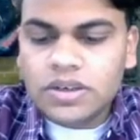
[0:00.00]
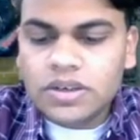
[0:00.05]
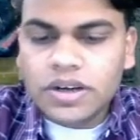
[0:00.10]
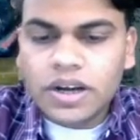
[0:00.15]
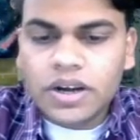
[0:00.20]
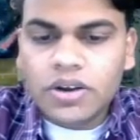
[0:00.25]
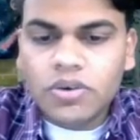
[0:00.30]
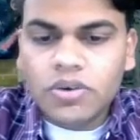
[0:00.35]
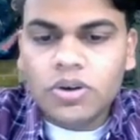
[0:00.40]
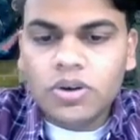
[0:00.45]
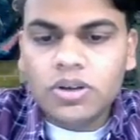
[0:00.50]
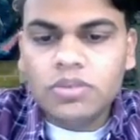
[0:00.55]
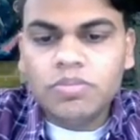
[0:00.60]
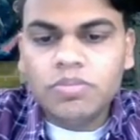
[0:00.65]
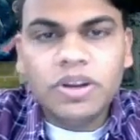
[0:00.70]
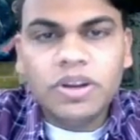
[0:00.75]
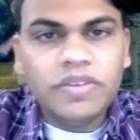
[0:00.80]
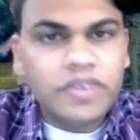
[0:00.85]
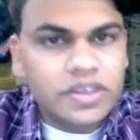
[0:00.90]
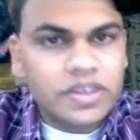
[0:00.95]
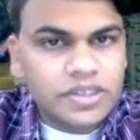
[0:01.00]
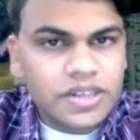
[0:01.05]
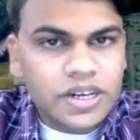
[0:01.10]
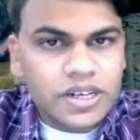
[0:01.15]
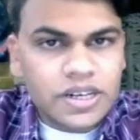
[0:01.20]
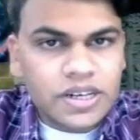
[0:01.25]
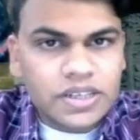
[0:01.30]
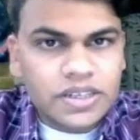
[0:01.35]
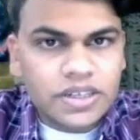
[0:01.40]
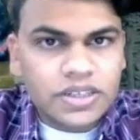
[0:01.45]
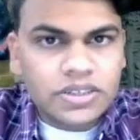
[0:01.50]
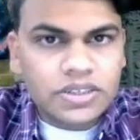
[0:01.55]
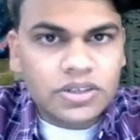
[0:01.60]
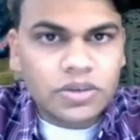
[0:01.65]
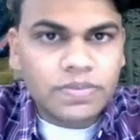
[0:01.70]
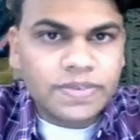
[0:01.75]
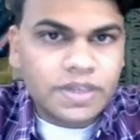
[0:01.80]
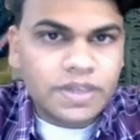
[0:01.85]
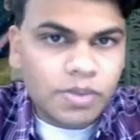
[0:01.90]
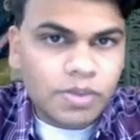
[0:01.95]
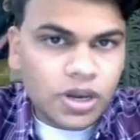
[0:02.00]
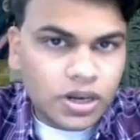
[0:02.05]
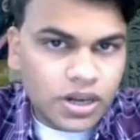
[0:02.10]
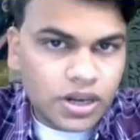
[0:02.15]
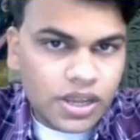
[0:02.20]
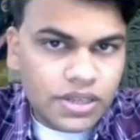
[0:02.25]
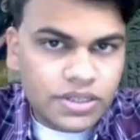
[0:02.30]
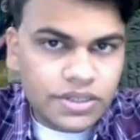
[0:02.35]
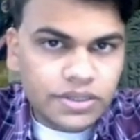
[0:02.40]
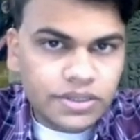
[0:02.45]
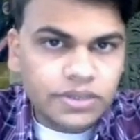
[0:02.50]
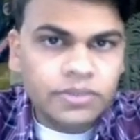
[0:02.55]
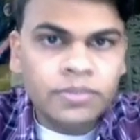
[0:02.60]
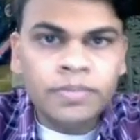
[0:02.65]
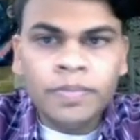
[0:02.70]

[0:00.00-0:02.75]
trend over previous data sets of similar nature